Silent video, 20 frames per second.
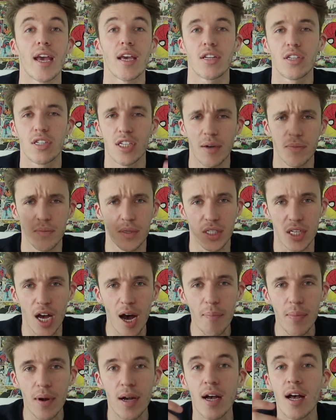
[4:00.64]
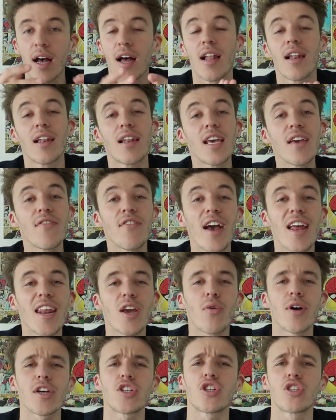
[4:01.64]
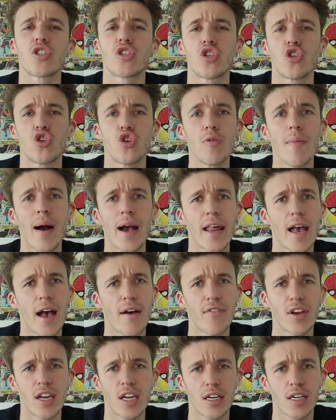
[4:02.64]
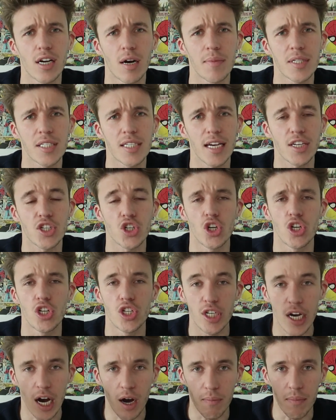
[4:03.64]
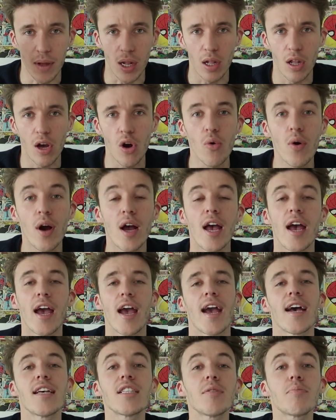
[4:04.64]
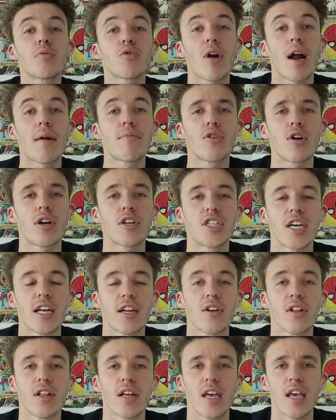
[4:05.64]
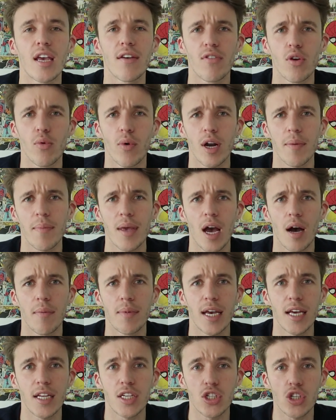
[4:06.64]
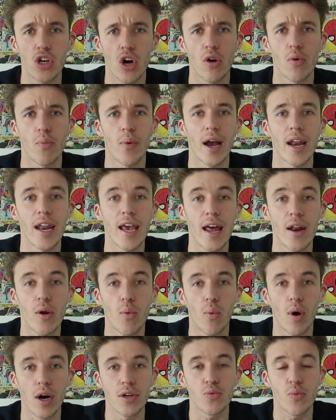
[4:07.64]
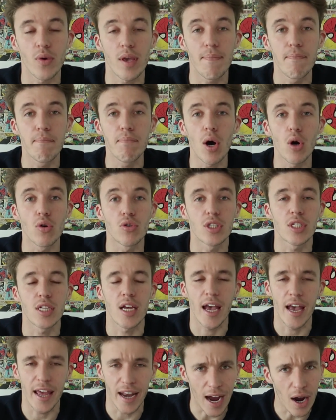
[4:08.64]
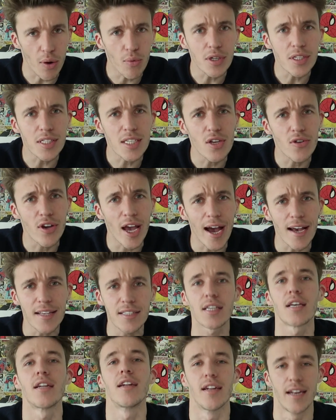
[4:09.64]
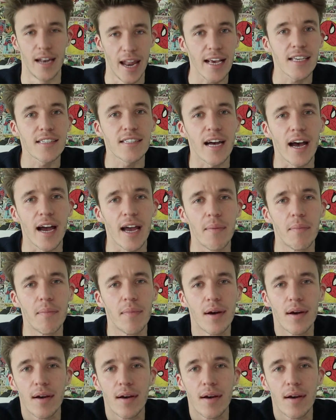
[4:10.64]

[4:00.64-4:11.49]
a thumbs up. Leave any questions you might have in the comment section down below and subscribe to our channel if you want to be updated on when and what we post. And I will see you guys next time.